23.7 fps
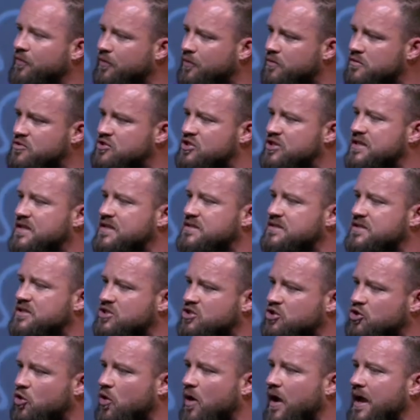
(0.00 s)
through Jesus
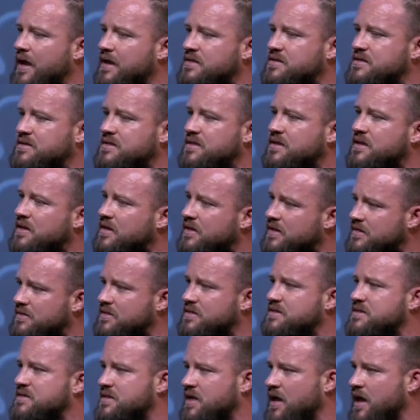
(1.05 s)
Christ the
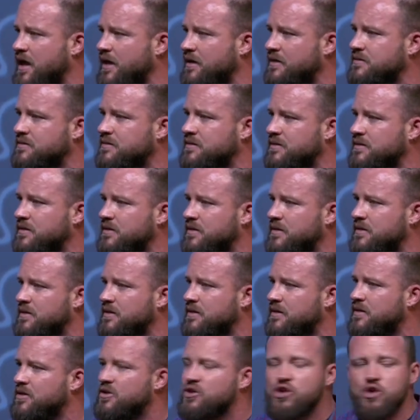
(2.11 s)
Son.
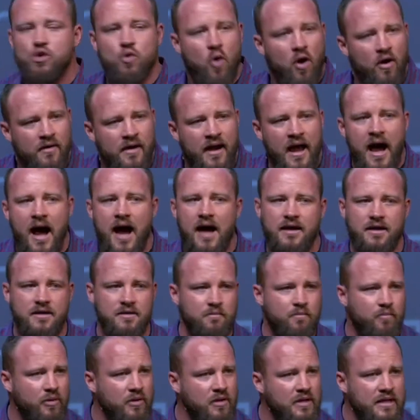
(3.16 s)
You are not
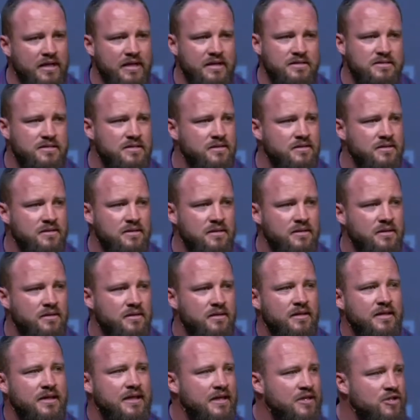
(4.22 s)
complete
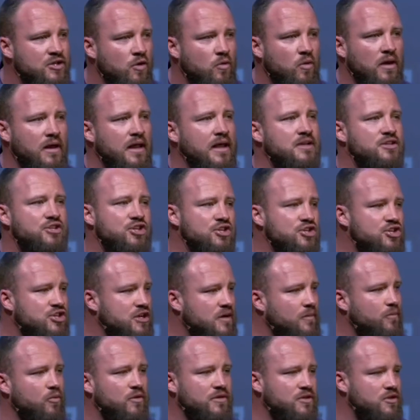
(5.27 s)
in your
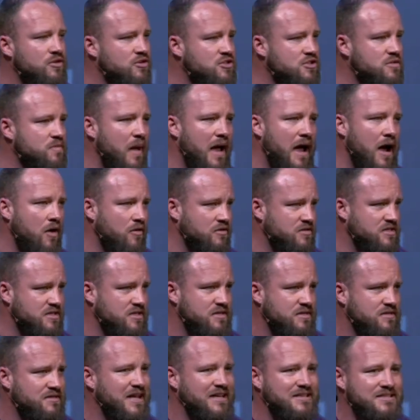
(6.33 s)
relationship with your spouse.
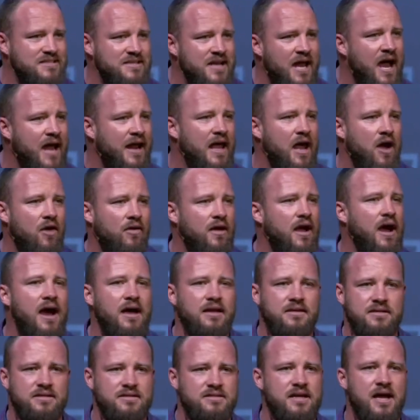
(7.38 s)
That's not how God
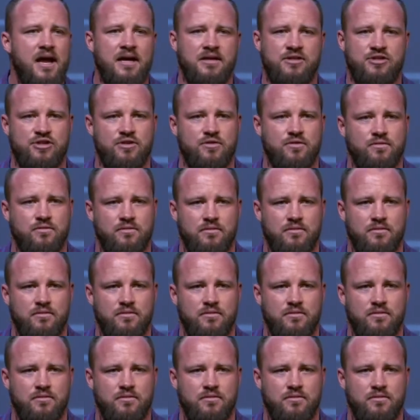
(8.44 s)
designed you.